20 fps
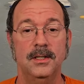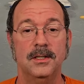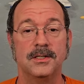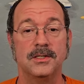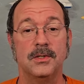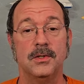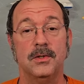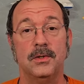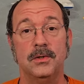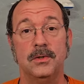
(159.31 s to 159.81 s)

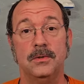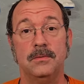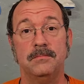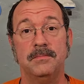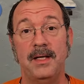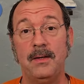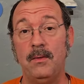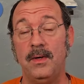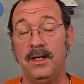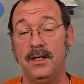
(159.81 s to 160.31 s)
So
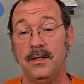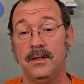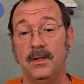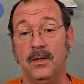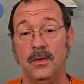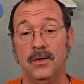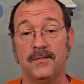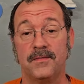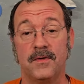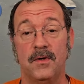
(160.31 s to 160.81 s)
they want to
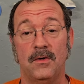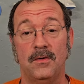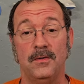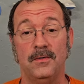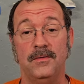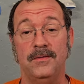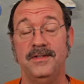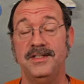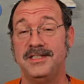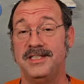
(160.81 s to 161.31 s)
know if
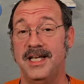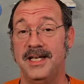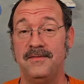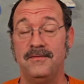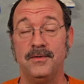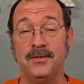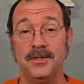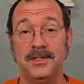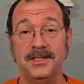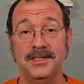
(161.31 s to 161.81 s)
Carnival has
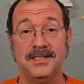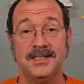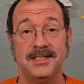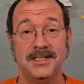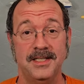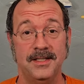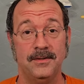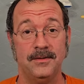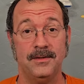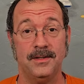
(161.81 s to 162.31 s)
ever
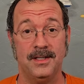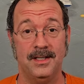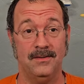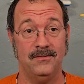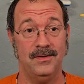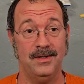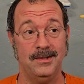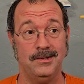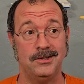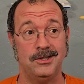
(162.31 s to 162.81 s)
considered
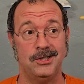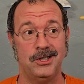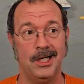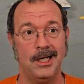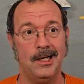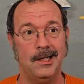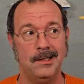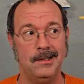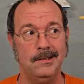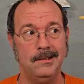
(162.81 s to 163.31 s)
giving
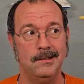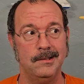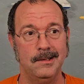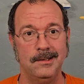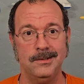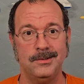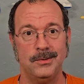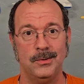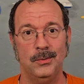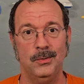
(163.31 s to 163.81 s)
John
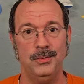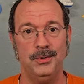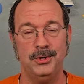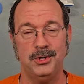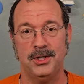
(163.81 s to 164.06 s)
his own